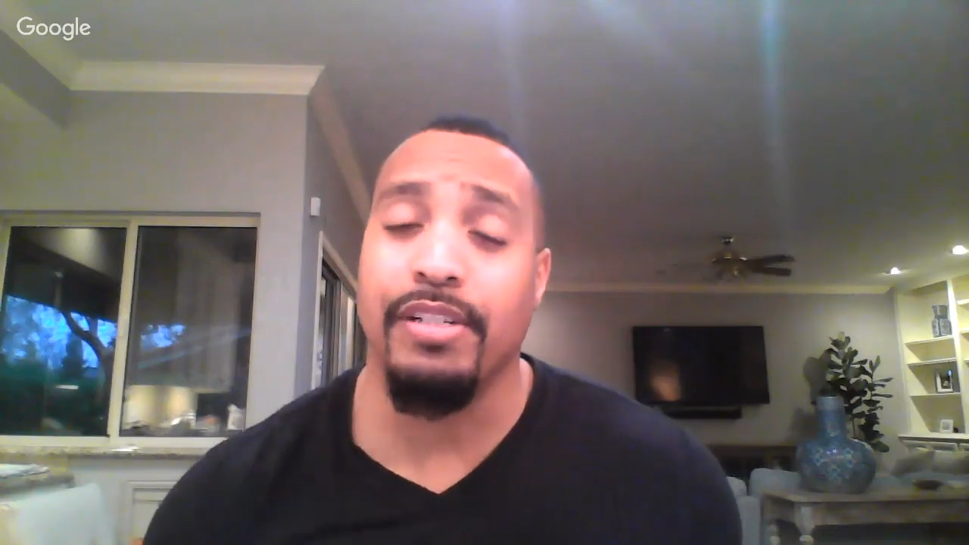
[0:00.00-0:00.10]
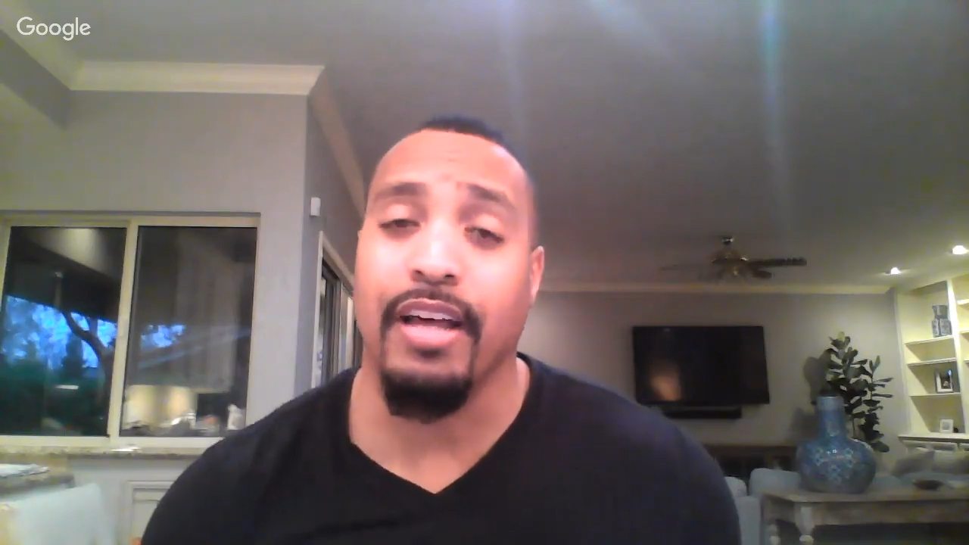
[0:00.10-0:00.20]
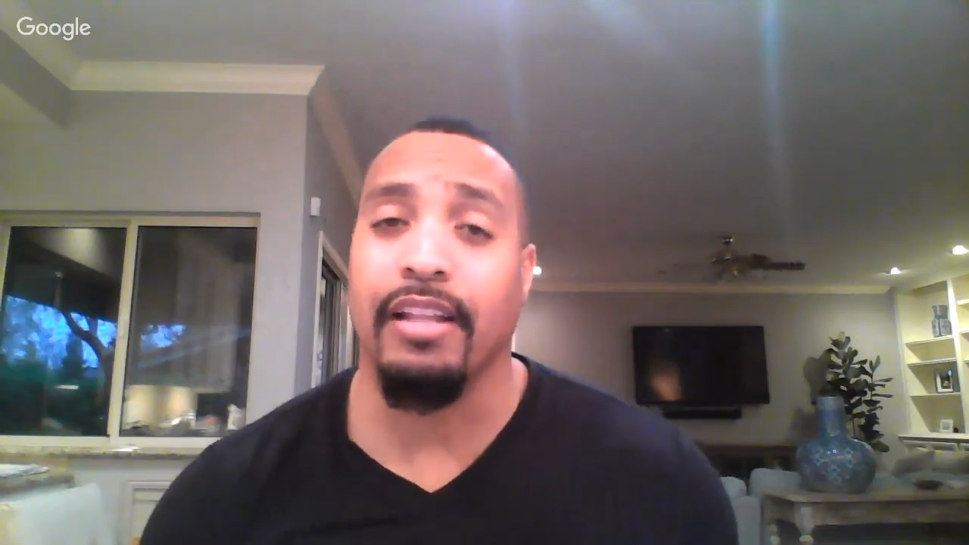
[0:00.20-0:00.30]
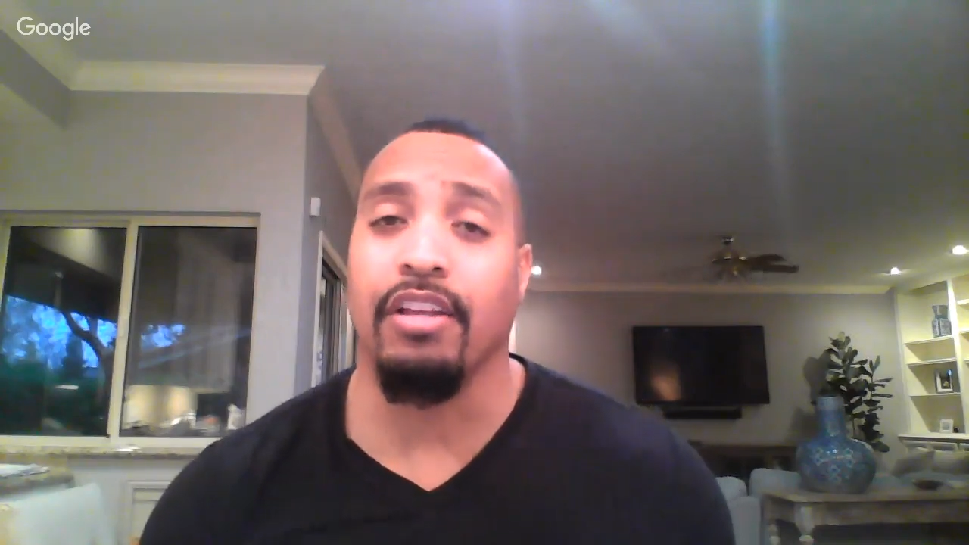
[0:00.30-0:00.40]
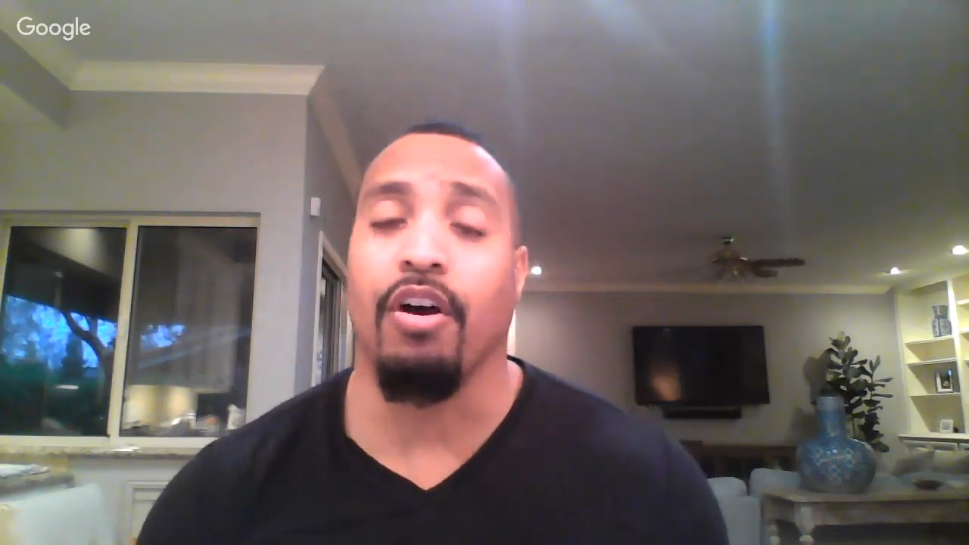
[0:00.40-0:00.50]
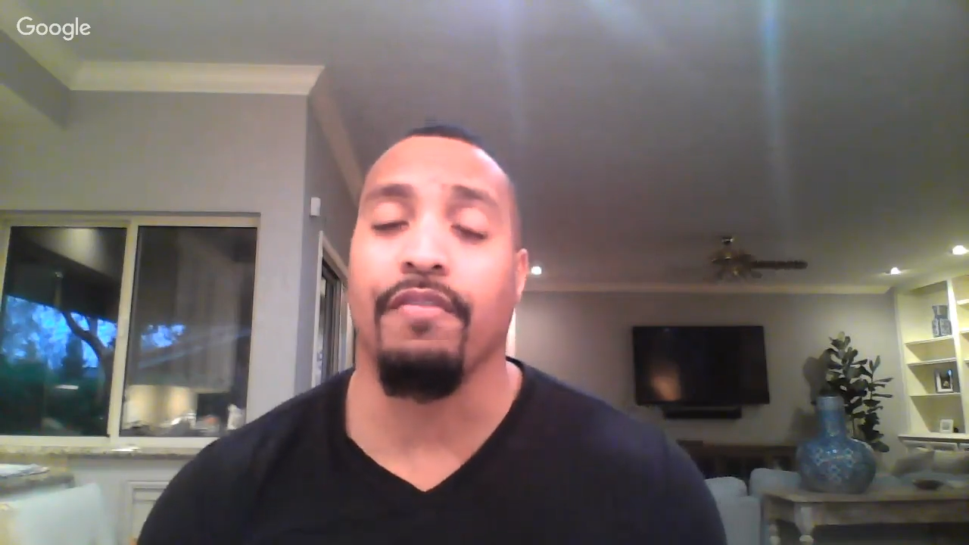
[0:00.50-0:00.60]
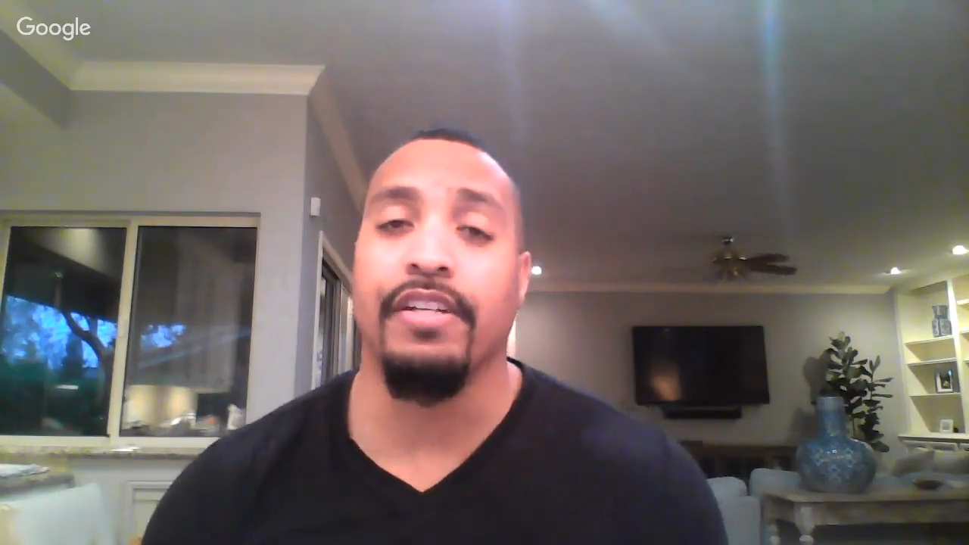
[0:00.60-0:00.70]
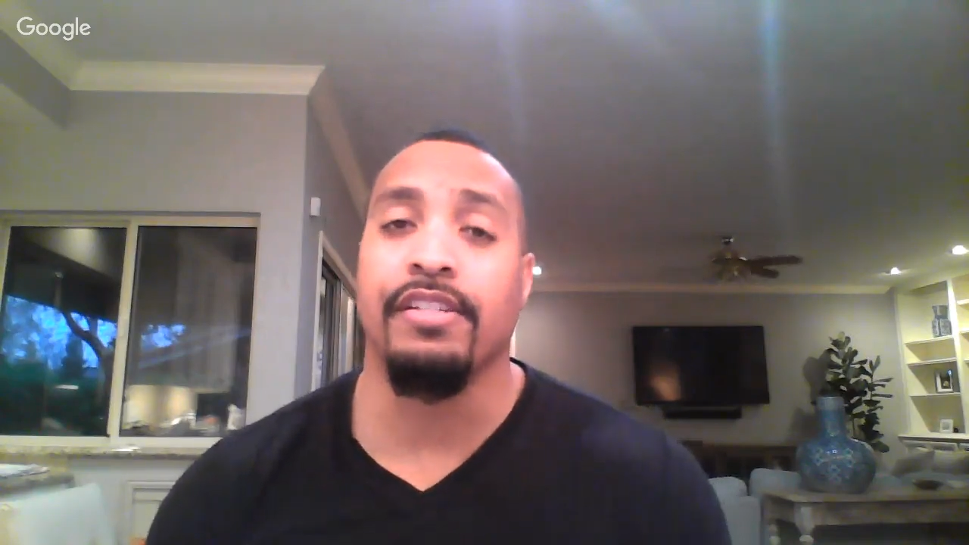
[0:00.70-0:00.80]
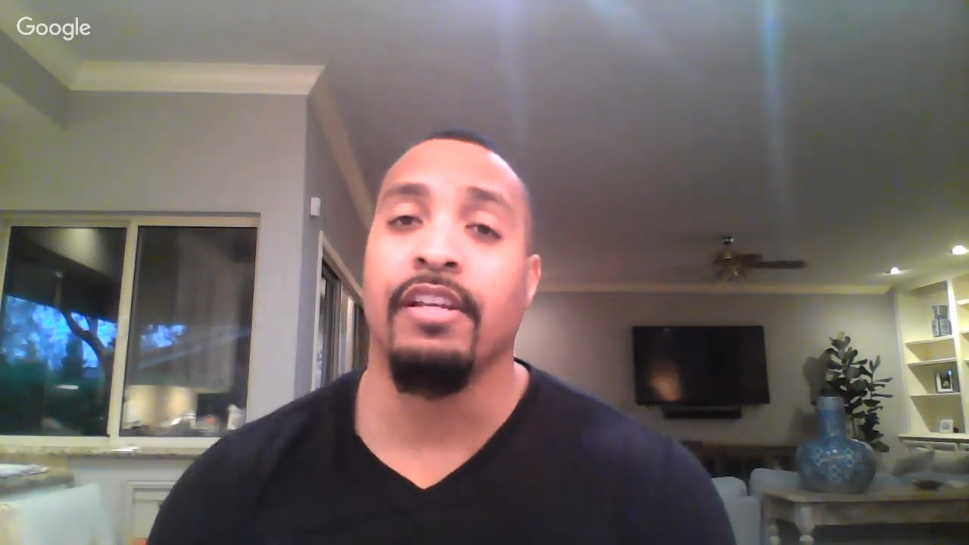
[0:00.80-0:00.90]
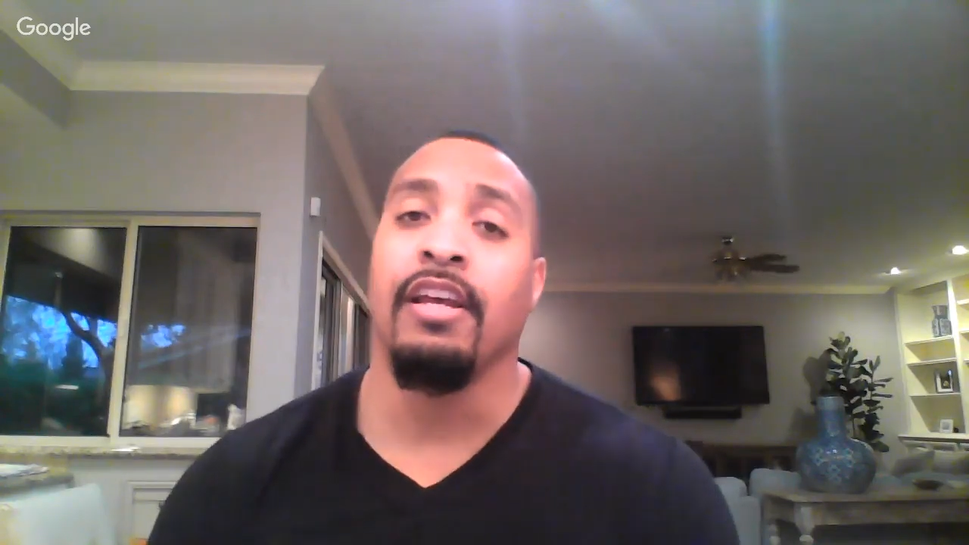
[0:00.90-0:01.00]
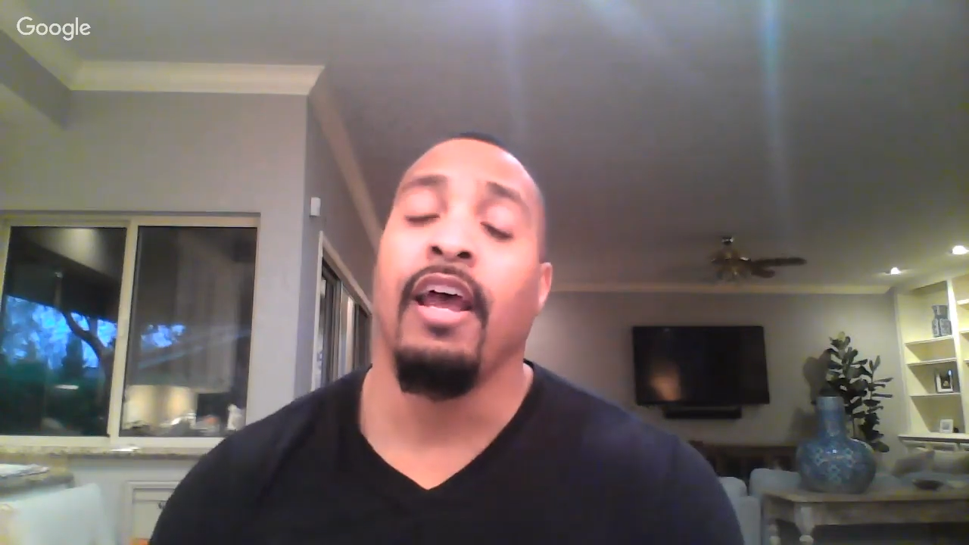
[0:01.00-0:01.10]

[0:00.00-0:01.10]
inside the office,